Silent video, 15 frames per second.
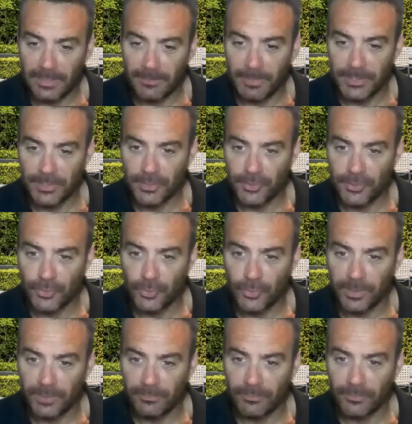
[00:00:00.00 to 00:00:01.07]
Mitch
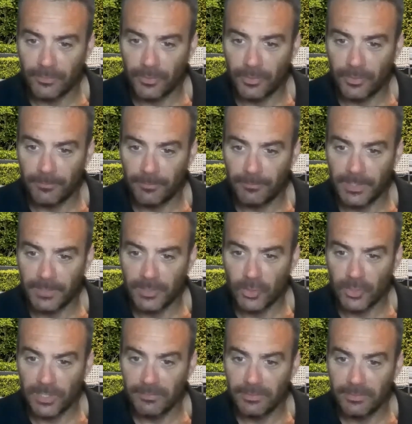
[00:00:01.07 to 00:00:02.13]
Kasturian from
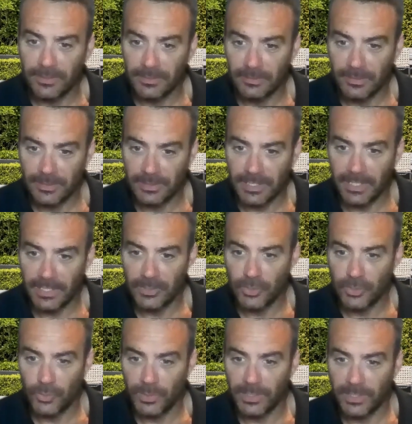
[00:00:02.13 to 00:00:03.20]
Exotic Living is there
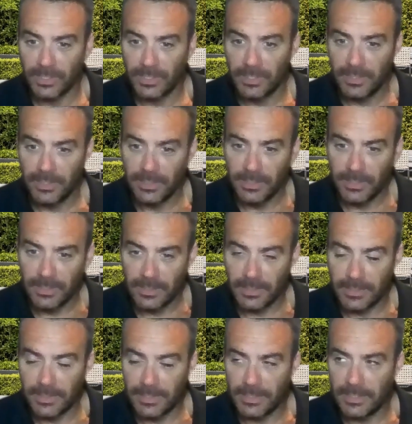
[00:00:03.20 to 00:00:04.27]
doing
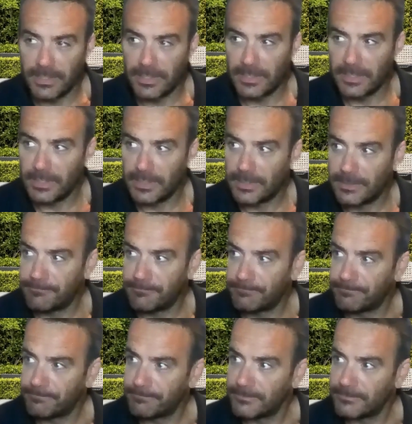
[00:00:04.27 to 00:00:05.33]
I
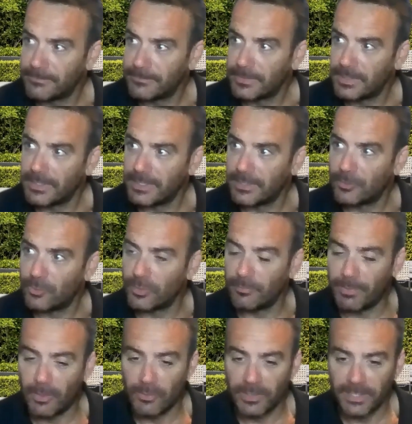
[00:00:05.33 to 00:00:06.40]
think they're called the
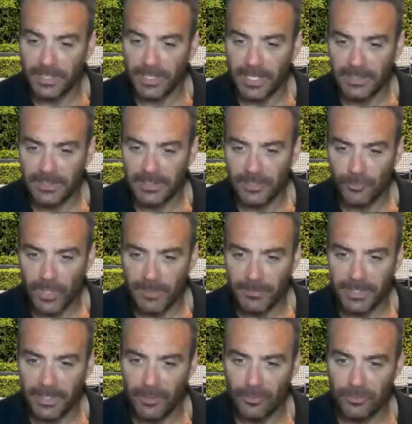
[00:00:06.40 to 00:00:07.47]
Balcony Gardens, the
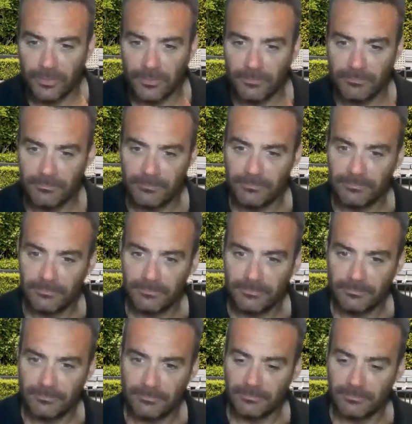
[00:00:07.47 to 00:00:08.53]
Raymond Health.
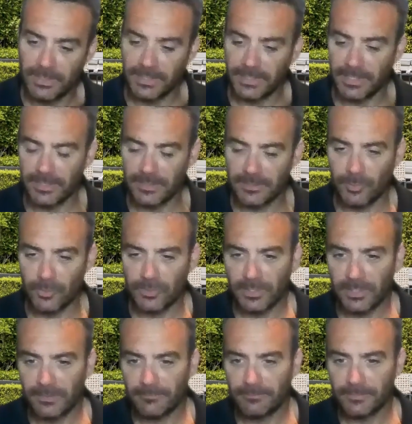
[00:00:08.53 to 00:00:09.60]
I think they're the
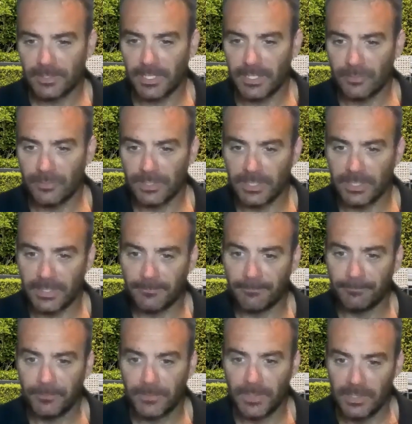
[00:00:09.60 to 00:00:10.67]
sponsor. So he was there.
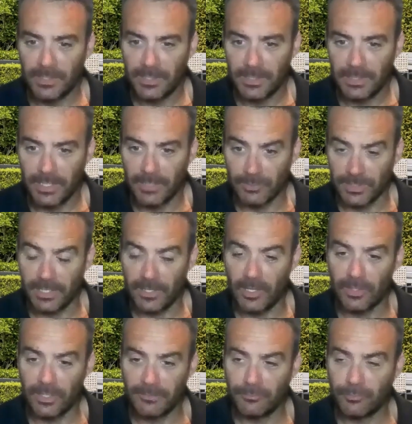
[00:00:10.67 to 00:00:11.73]

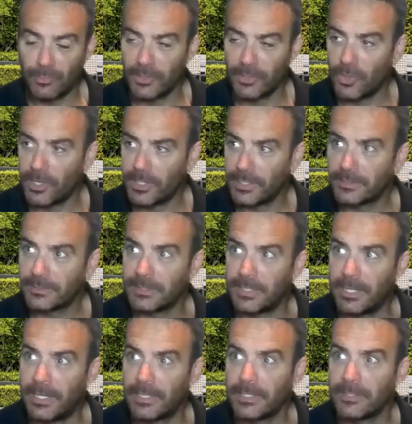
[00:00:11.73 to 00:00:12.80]
I left one night at,
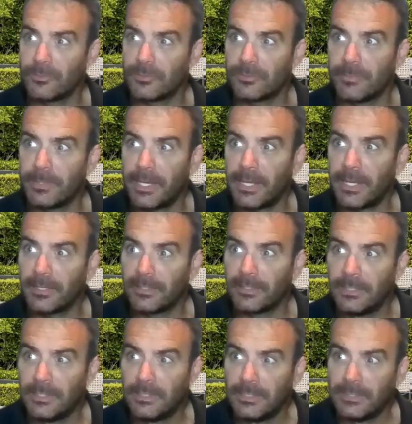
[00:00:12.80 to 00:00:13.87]
I think it was about
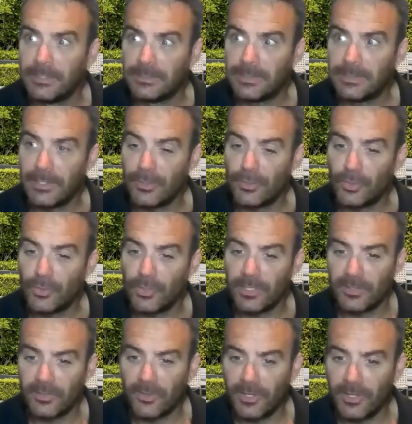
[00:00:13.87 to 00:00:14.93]
10:30
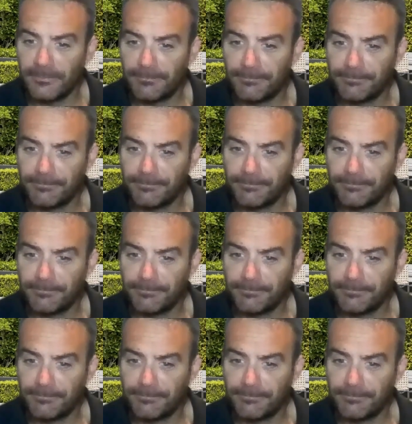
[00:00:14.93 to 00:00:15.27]
at night,